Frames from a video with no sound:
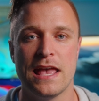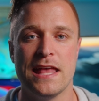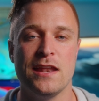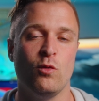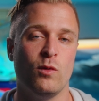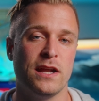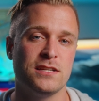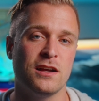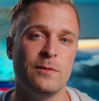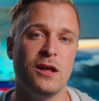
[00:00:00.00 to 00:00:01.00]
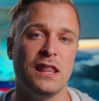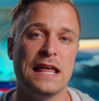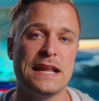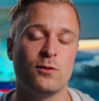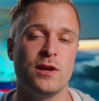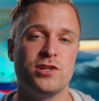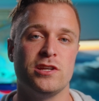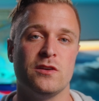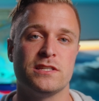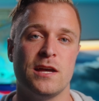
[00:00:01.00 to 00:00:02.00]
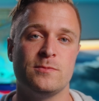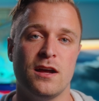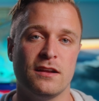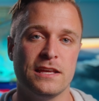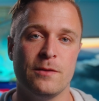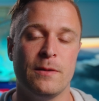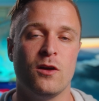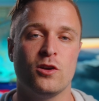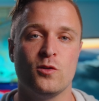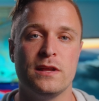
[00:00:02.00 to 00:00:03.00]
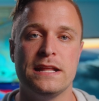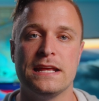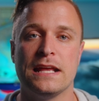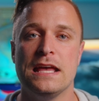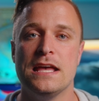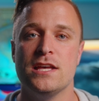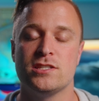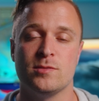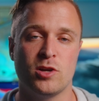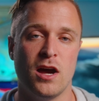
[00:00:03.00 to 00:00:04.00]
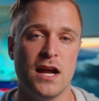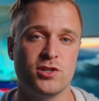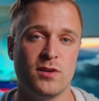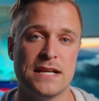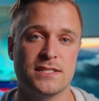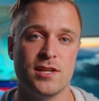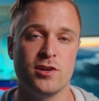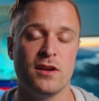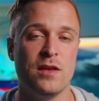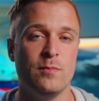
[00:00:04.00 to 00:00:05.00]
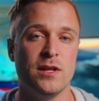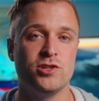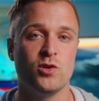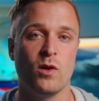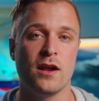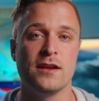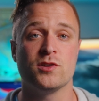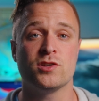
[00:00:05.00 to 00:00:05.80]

And when I talk about lighting ratios, I'm talking about creating some contrast in your image where your